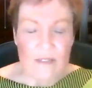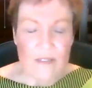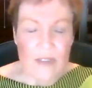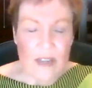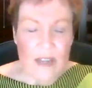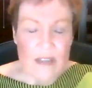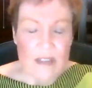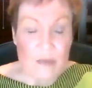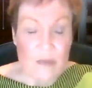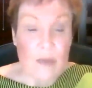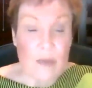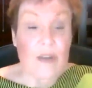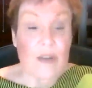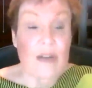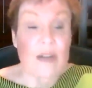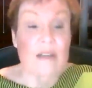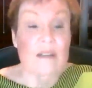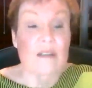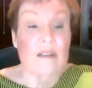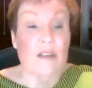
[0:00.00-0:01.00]

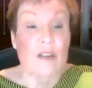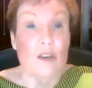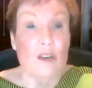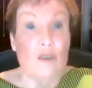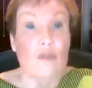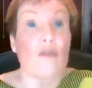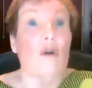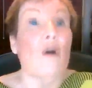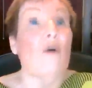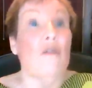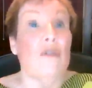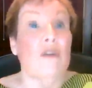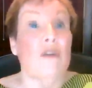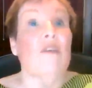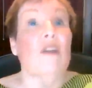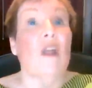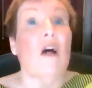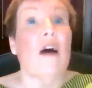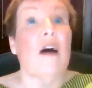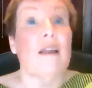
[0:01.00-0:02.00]
experienced the growth of
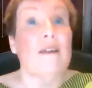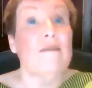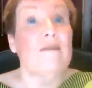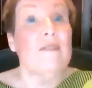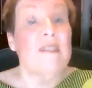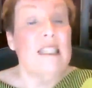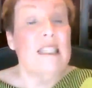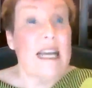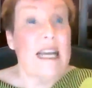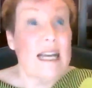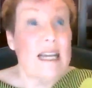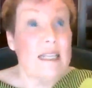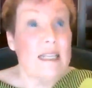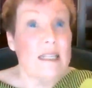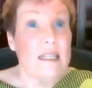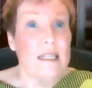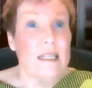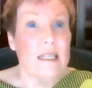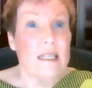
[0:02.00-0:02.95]
a lot of debt